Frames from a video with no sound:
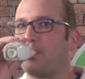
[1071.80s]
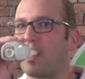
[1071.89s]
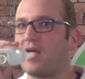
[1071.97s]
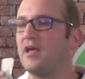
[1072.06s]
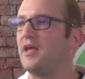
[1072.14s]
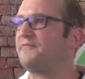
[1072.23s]

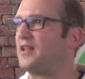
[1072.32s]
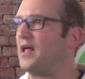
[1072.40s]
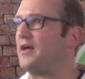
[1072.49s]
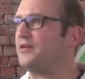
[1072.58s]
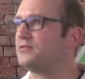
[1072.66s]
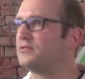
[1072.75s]
it
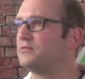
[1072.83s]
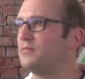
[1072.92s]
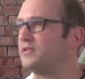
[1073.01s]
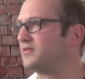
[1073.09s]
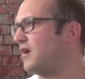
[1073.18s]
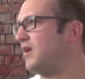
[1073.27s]
flutters.
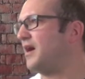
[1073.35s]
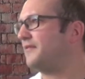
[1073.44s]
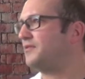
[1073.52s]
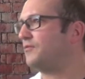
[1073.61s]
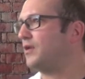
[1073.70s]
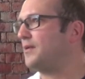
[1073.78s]
Is that all I have
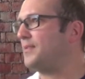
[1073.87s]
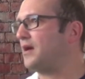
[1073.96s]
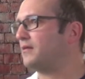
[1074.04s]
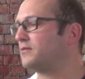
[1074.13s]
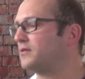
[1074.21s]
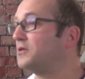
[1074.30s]
to worry
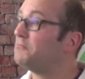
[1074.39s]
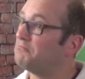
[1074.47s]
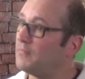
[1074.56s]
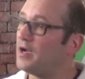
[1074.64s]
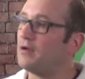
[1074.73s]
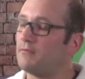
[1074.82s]
about?
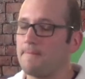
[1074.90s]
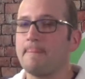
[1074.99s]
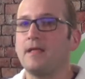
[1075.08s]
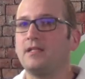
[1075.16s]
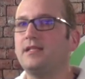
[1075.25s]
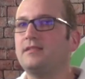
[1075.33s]
Well,
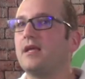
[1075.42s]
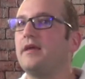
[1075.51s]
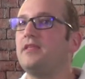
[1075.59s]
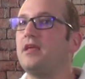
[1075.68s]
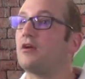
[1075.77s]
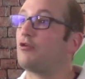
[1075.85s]
let's say
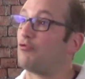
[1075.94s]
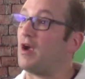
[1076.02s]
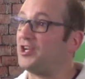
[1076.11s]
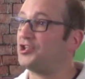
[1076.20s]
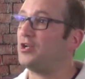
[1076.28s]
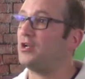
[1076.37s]
the
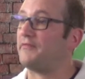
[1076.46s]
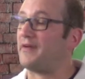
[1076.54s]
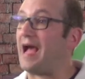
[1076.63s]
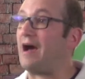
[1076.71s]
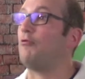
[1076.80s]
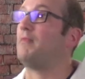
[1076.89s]
aggression of
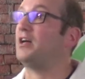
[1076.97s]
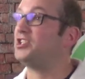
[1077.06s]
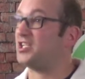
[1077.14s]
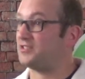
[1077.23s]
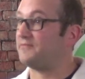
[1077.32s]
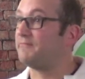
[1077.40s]
how much
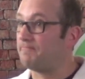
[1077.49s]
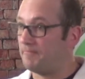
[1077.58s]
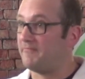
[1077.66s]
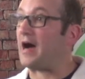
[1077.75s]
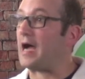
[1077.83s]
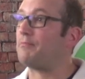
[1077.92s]
it's
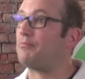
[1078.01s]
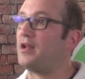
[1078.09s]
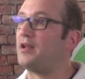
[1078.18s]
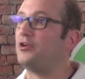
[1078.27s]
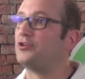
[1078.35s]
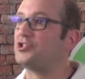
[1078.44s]

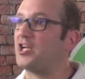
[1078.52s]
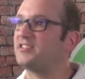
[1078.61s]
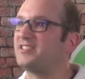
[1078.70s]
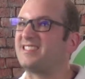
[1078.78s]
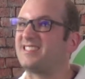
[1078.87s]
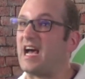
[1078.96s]
vibrating your chest
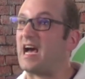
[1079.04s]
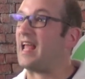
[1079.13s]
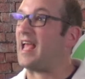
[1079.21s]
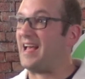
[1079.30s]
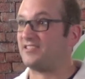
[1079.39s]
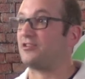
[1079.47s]
is not
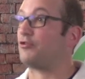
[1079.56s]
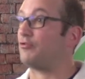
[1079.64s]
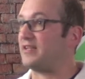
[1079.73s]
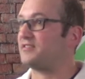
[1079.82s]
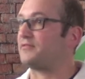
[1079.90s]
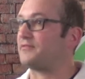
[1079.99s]
as
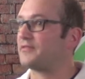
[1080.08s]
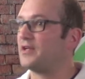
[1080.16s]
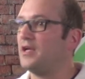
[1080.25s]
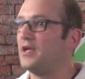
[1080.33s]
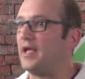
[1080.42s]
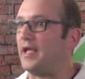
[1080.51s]
aggressive.
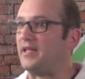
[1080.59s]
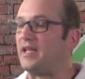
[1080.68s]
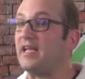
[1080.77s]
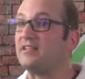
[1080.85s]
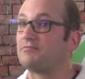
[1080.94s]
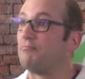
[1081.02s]
It
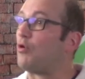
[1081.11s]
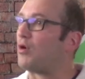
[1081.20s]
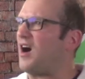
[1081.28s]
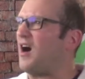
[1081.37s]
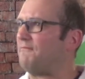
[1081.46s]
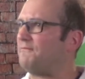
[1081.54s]
needs more
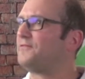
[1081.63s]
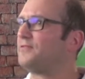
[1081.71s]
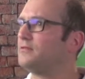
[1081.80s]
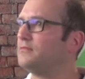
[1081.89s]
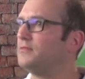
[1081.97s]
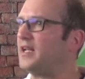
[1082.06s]
umph,
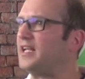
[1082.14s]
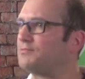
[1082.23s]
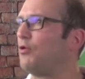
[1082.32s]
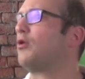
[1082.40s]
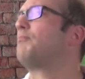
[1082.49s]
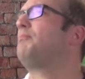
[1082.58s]
needs
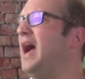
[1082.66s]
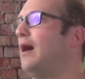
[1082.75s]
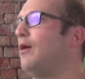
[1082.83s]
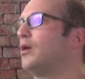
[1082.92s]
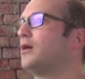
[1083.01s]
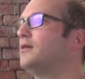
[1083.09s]
more
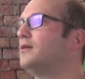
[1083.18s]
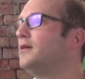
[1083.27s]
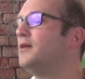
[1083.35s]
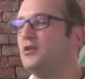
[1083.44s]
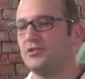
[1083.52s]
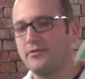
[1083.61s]
power.
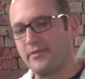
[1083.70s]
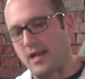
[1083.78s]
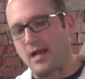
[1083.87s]
So then I'll